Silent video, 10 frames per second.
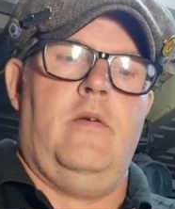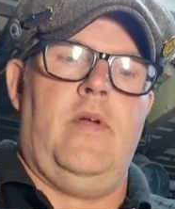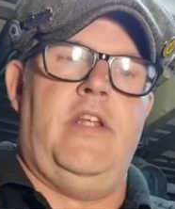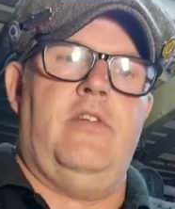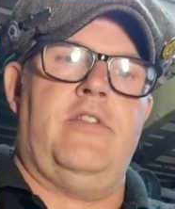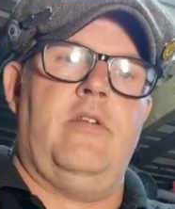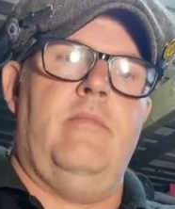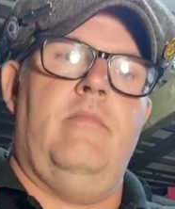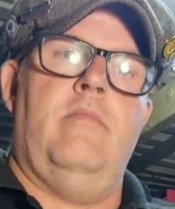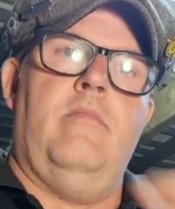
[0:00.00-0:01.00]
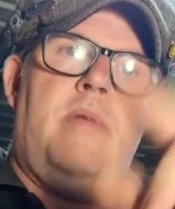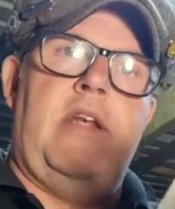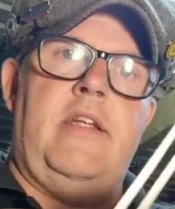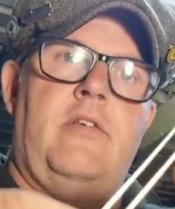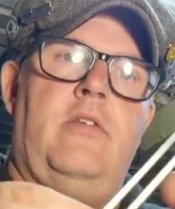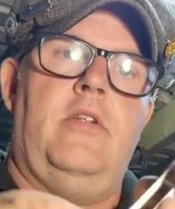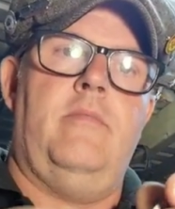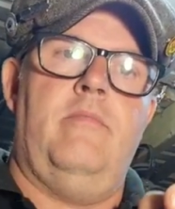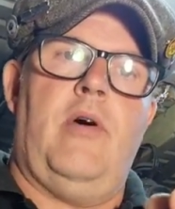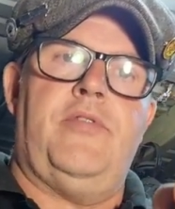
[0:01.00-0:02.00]
when you go to bend it all
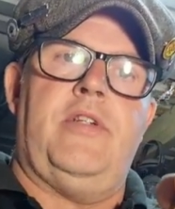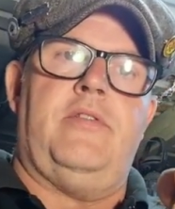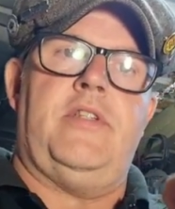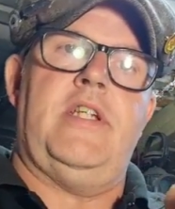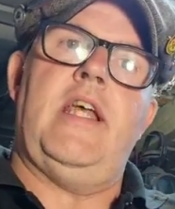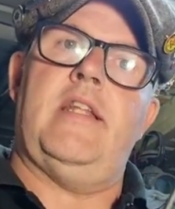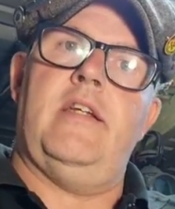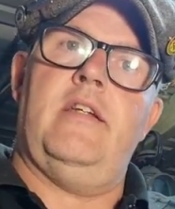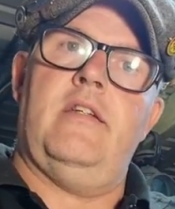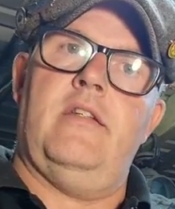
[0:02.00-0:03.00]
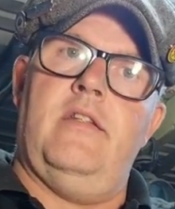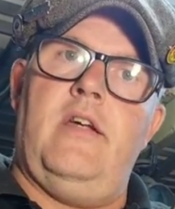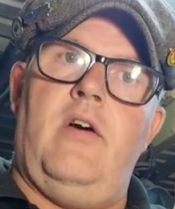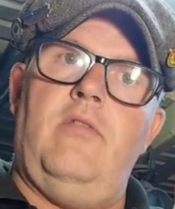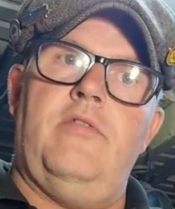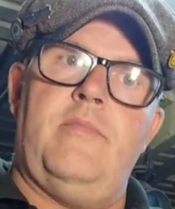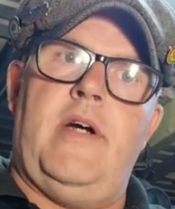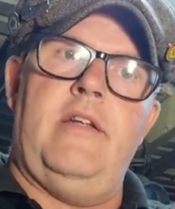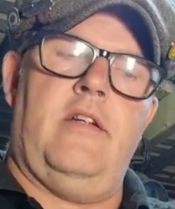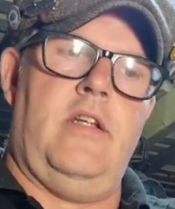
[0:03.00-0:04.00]
and bolt it all together, the holes
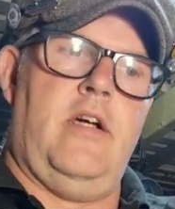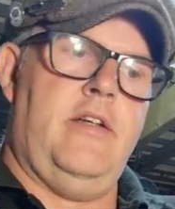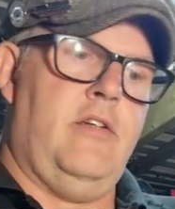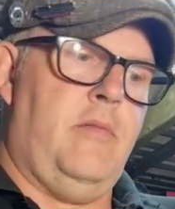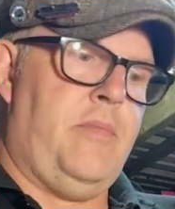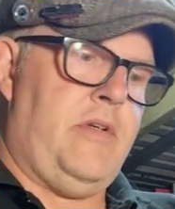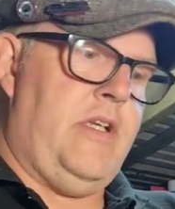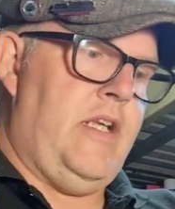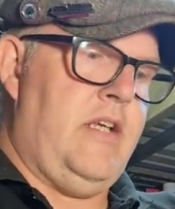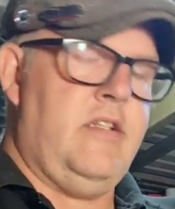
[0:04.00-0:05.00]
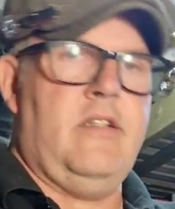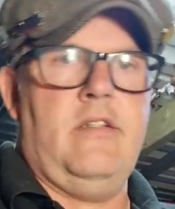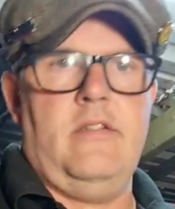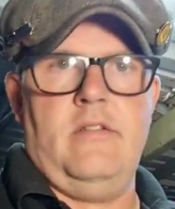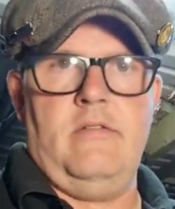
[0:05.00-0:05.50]
might not line up and then